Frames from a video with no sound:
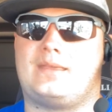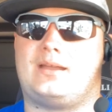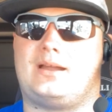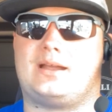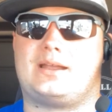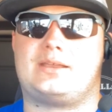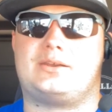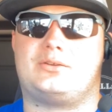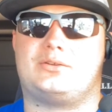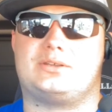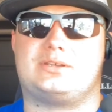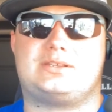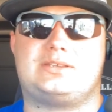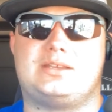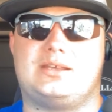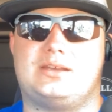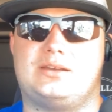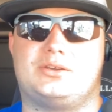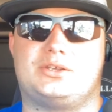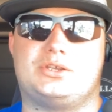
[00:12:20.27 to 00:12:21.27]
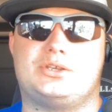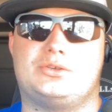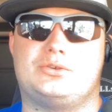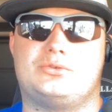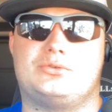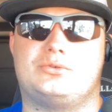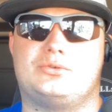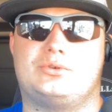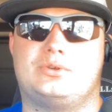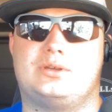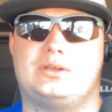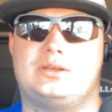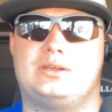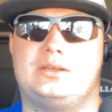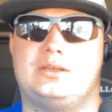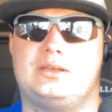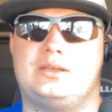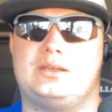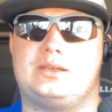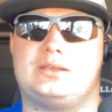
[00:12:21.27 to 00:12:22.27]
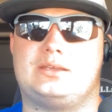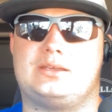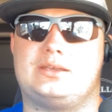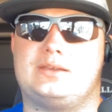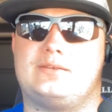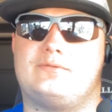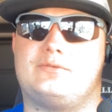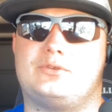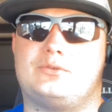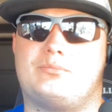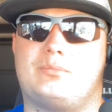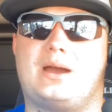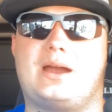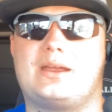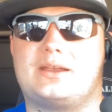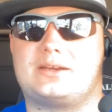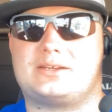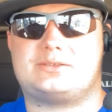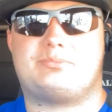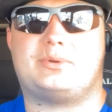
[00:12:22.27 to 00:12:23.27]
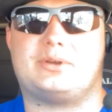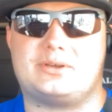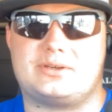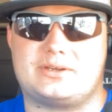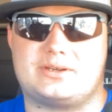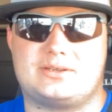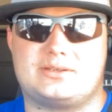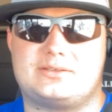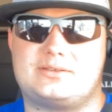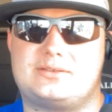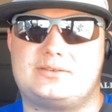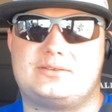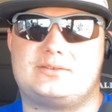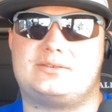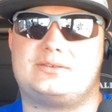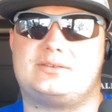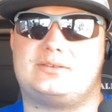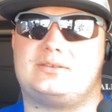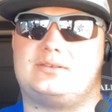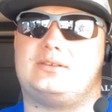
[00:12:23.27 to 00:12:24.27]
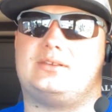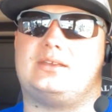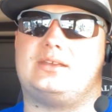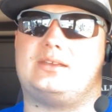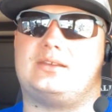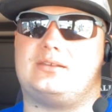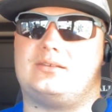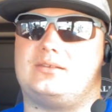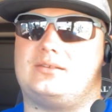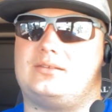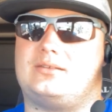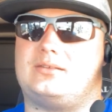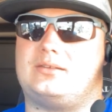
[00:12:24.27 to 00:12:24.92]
I can only tell you and give you my experience and